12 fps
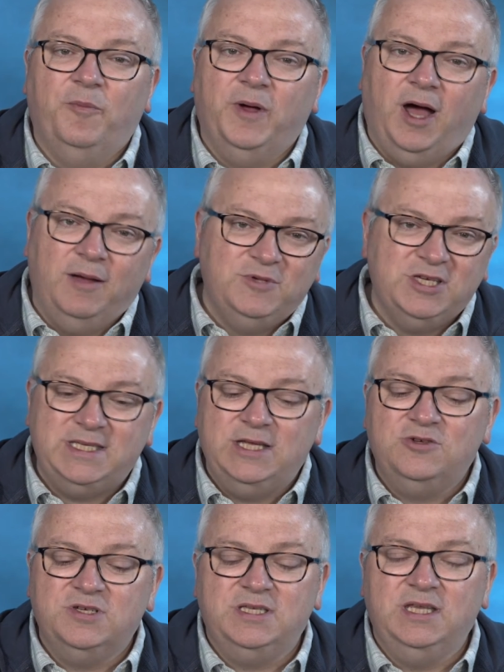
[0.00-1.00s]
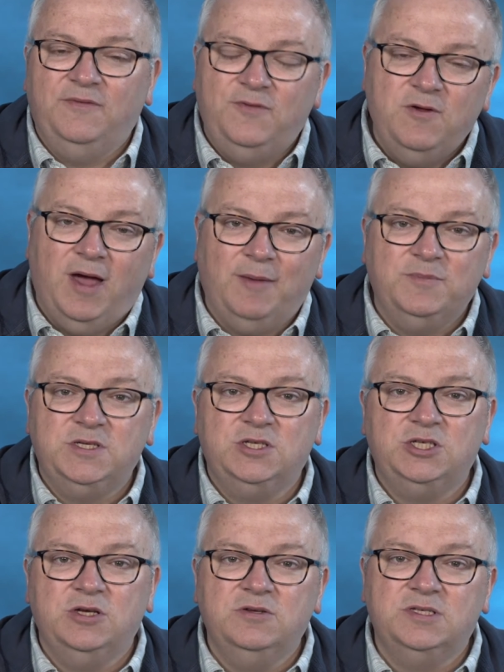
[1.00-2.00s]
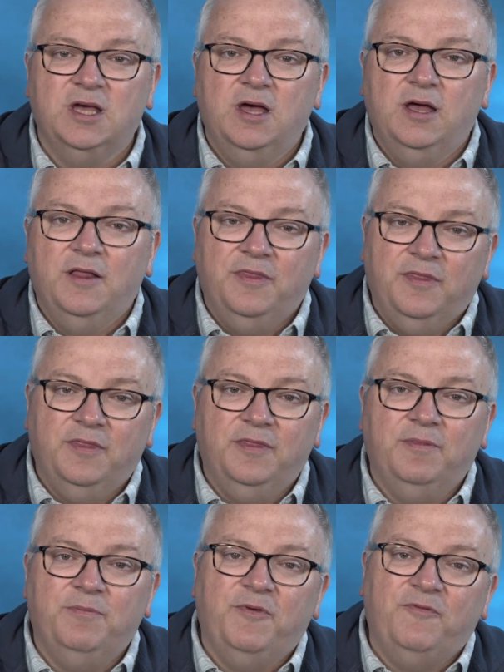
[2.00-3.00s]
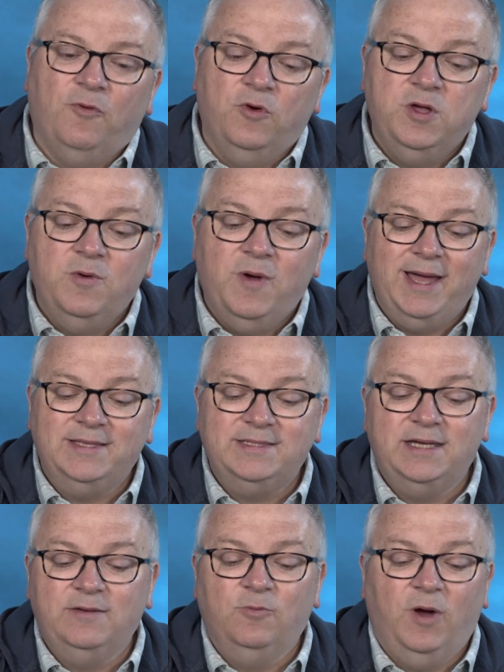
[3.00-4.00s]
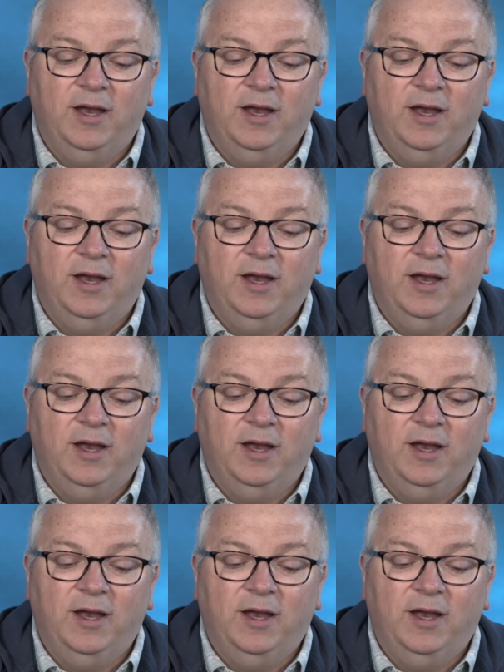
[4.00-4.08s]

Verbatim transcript: But I'm just interested. If you happen to choose before 18?